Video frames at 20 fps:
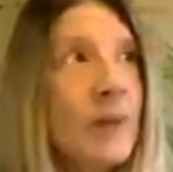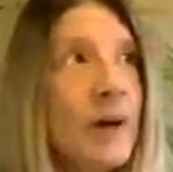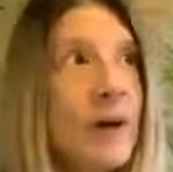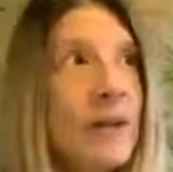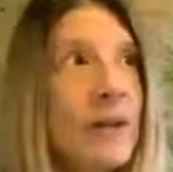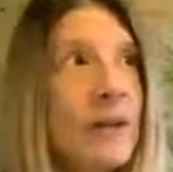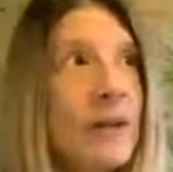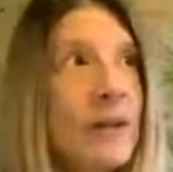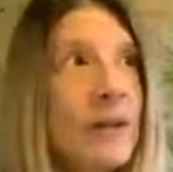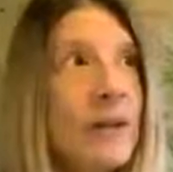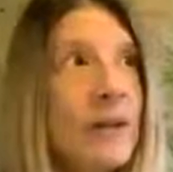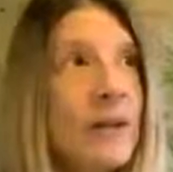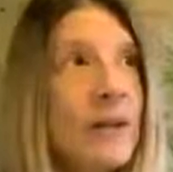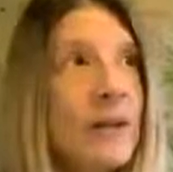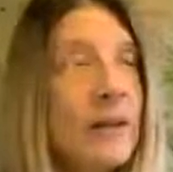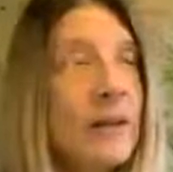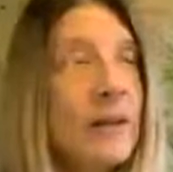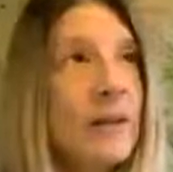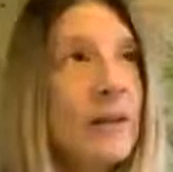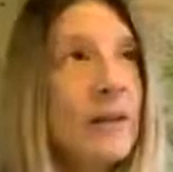but
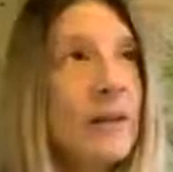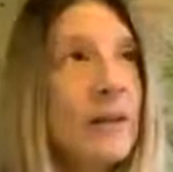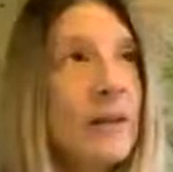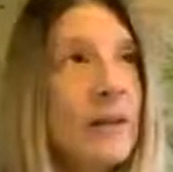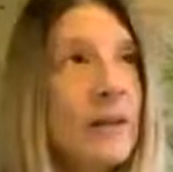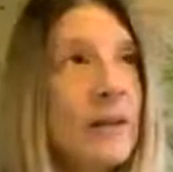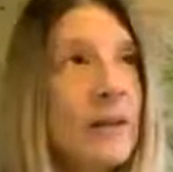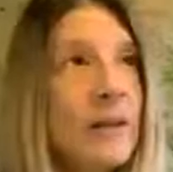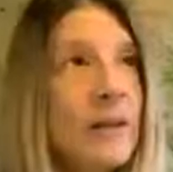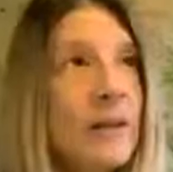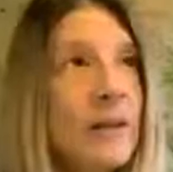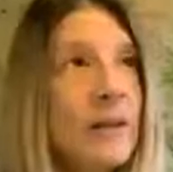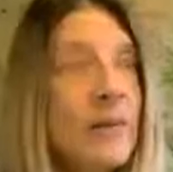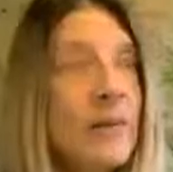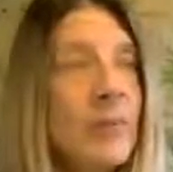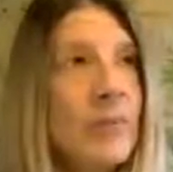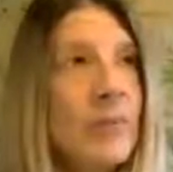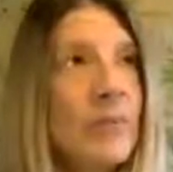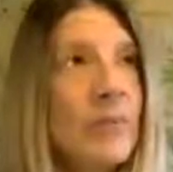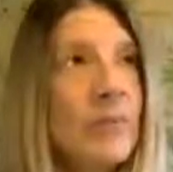
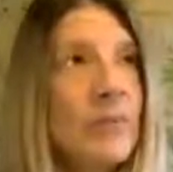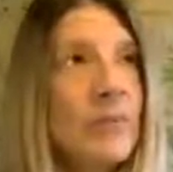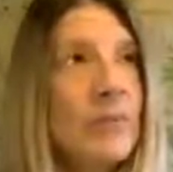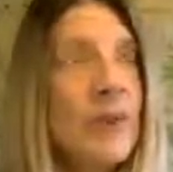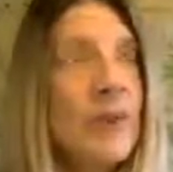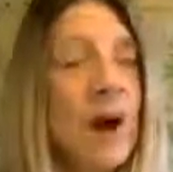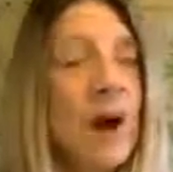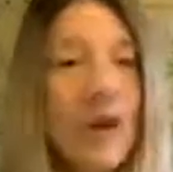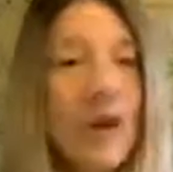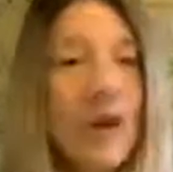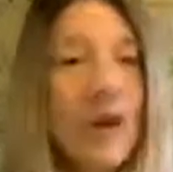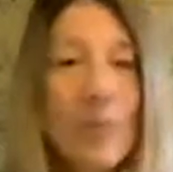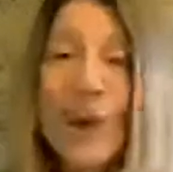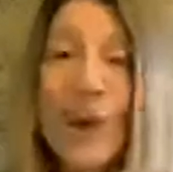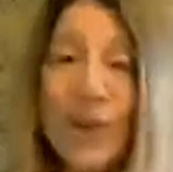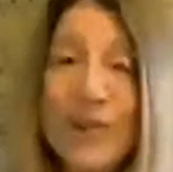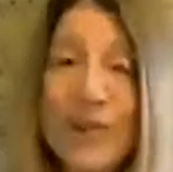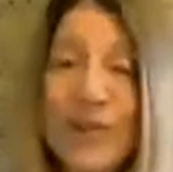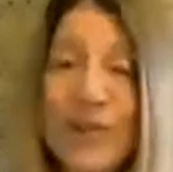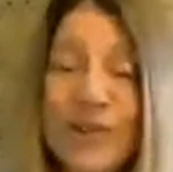I kind of
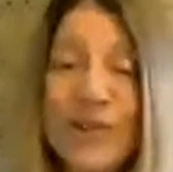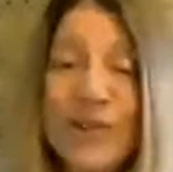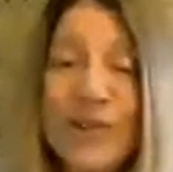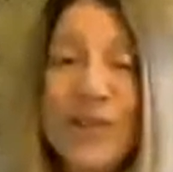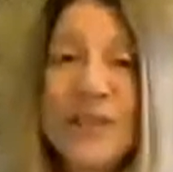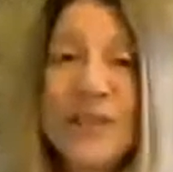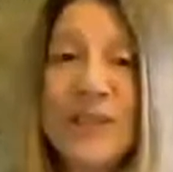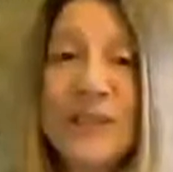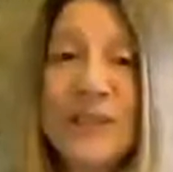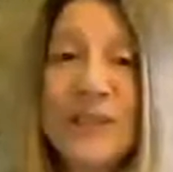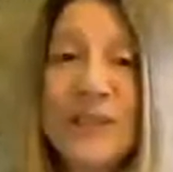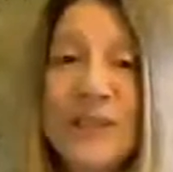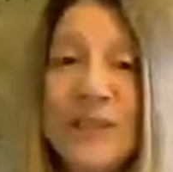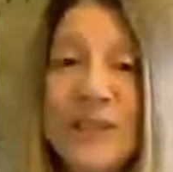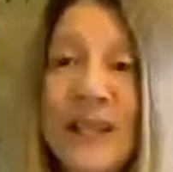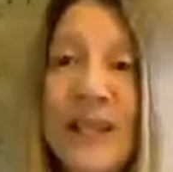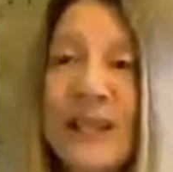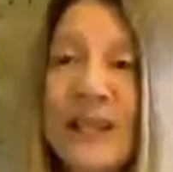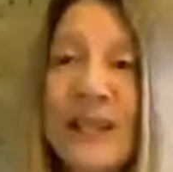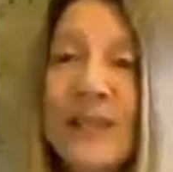wanted to do this with
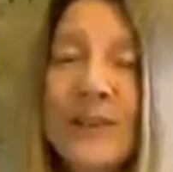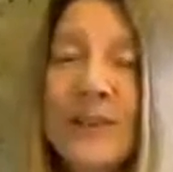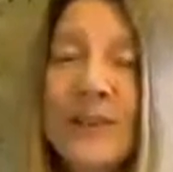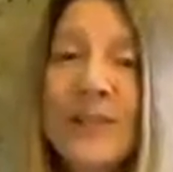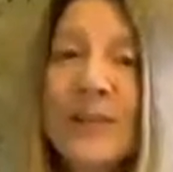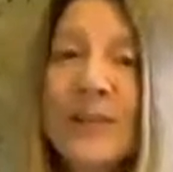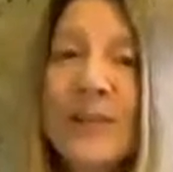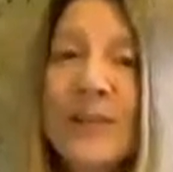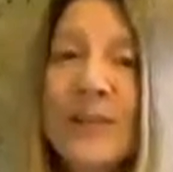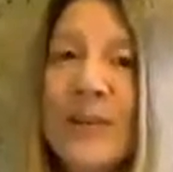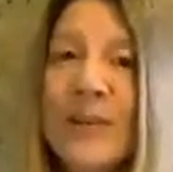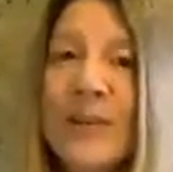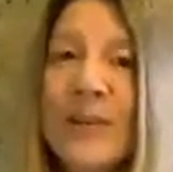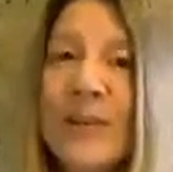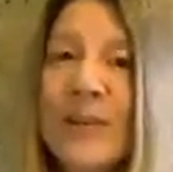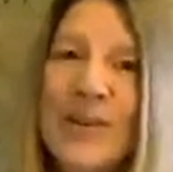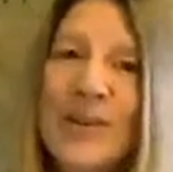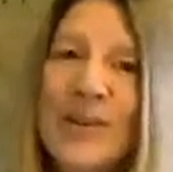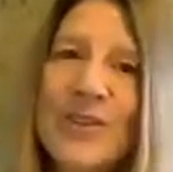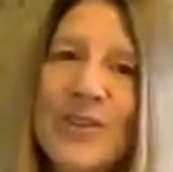integrity. Yes.
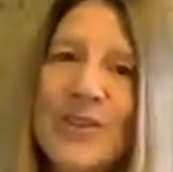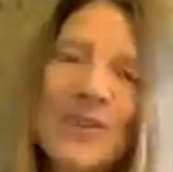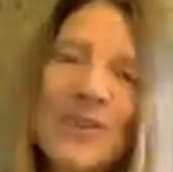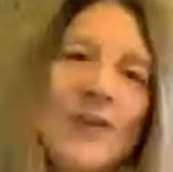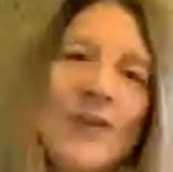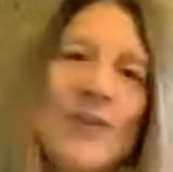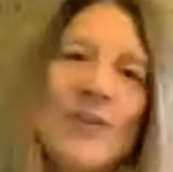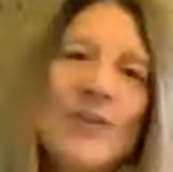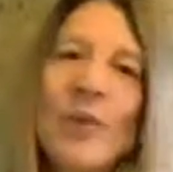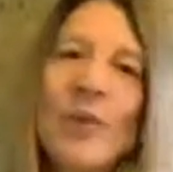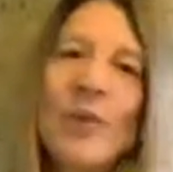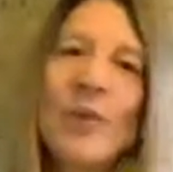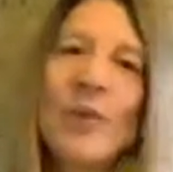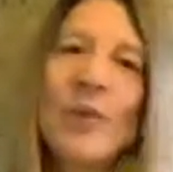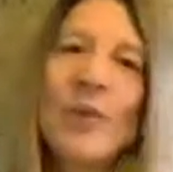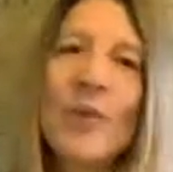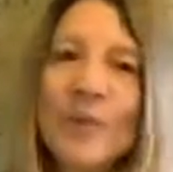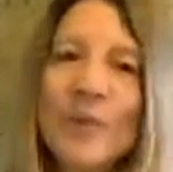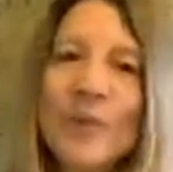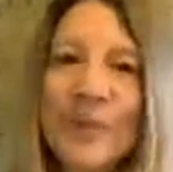Otherwise, there was no
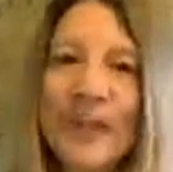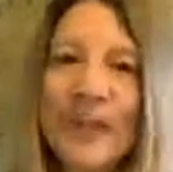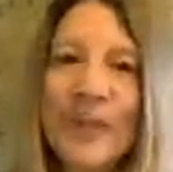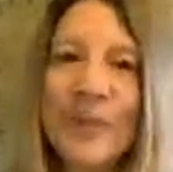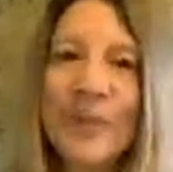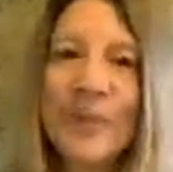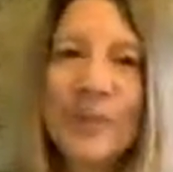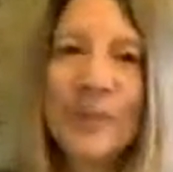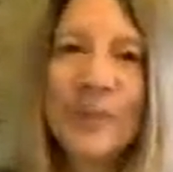point doing it.